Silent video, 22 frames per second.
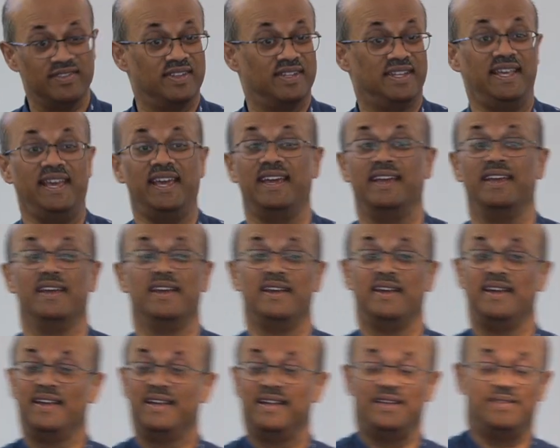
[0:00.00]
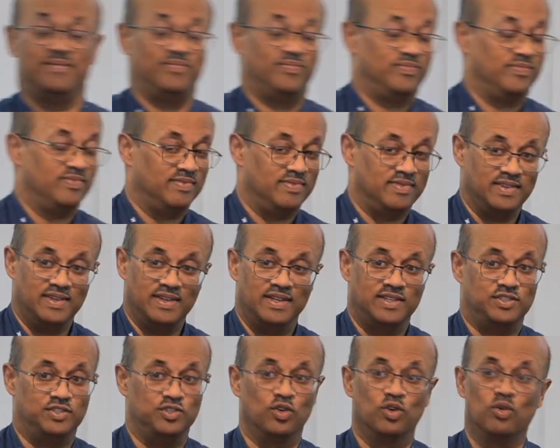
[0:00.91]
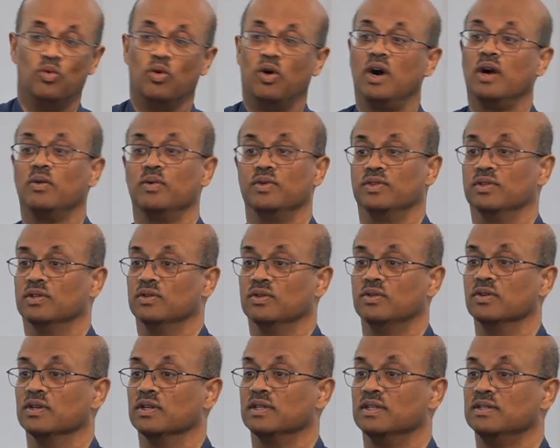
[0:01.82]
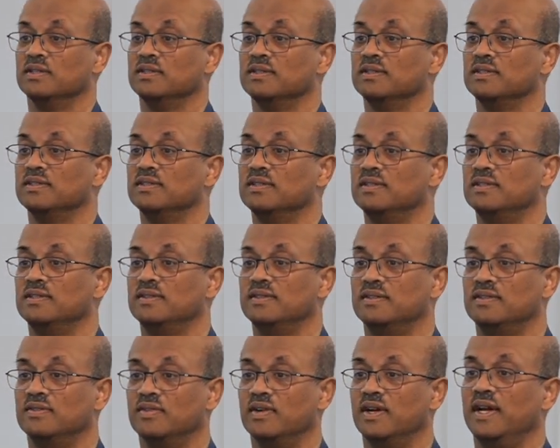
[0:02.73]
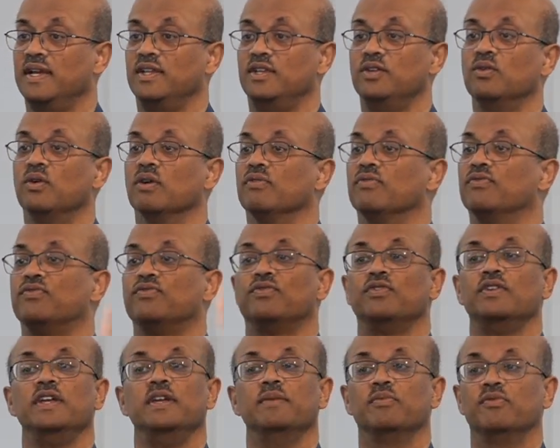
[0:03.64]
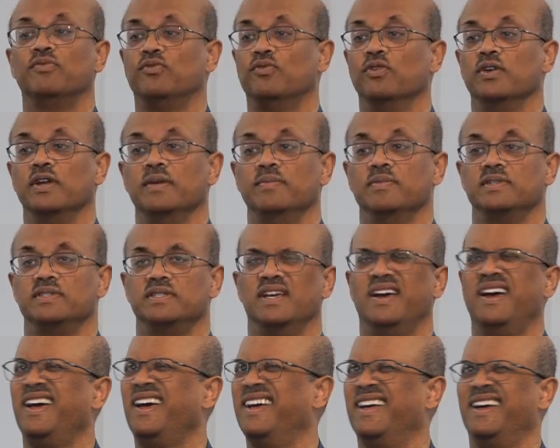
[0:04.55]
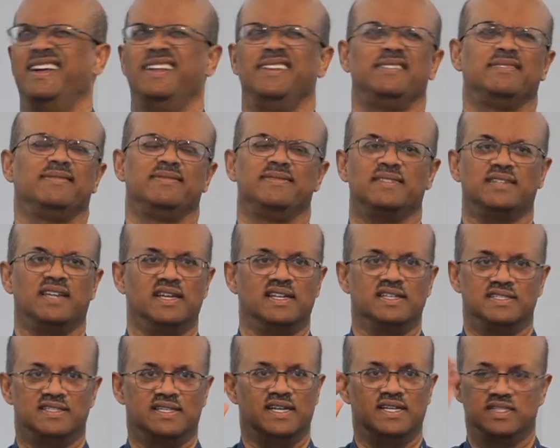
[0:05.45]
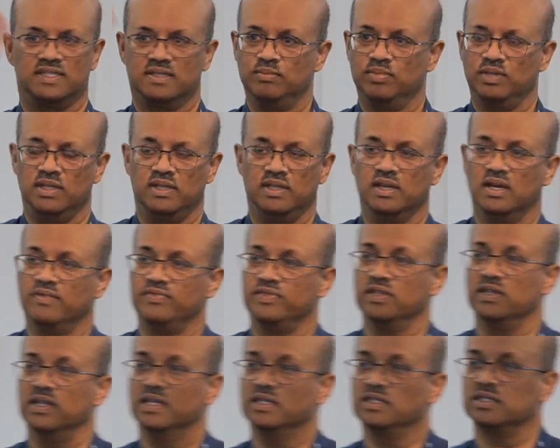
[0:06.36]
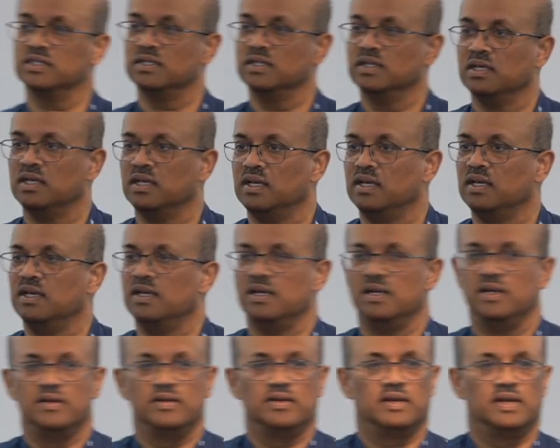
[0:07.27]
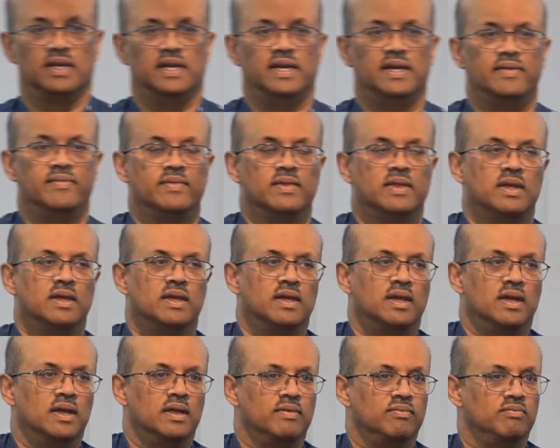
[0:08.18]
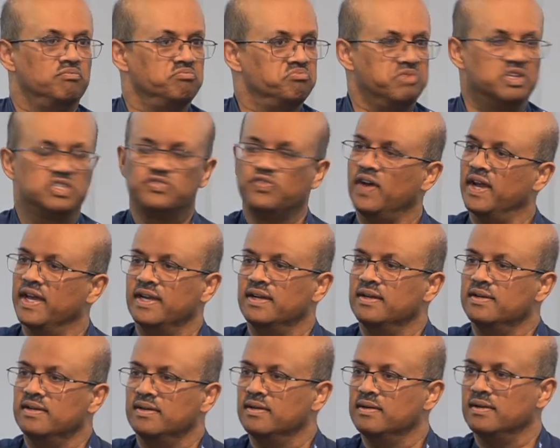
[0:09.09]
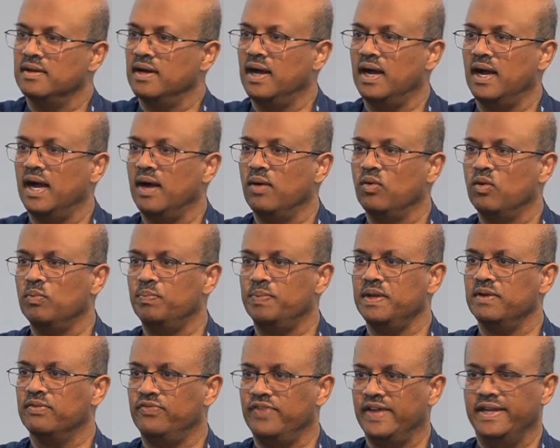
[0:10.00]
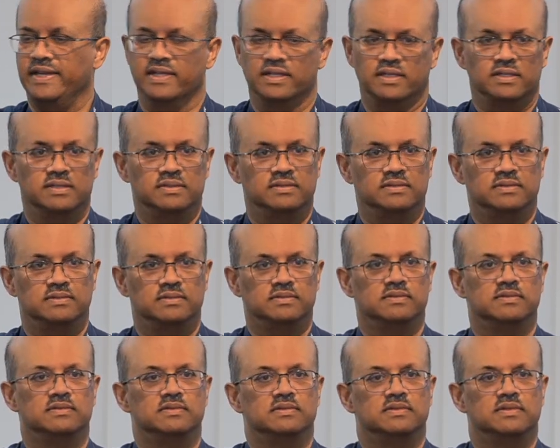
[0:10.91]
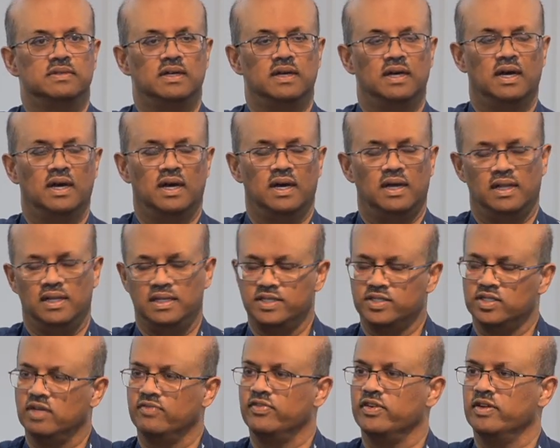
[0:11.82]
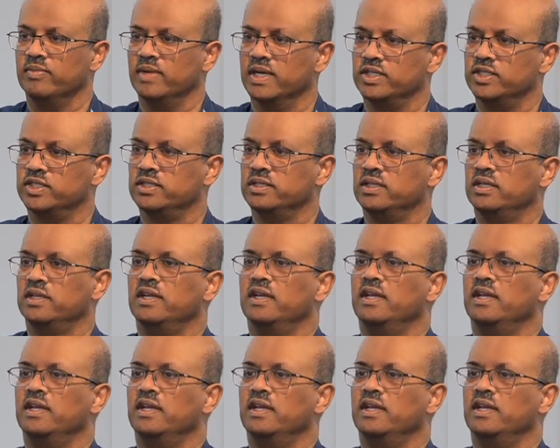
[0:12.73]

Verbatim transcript: end of the day, it's your walk with the Lord, right? You are free before Him to say, ah, Titus guy's completely off the lunch. Okay? That's fine. Uh, I won't be offended, uh, at least not very much.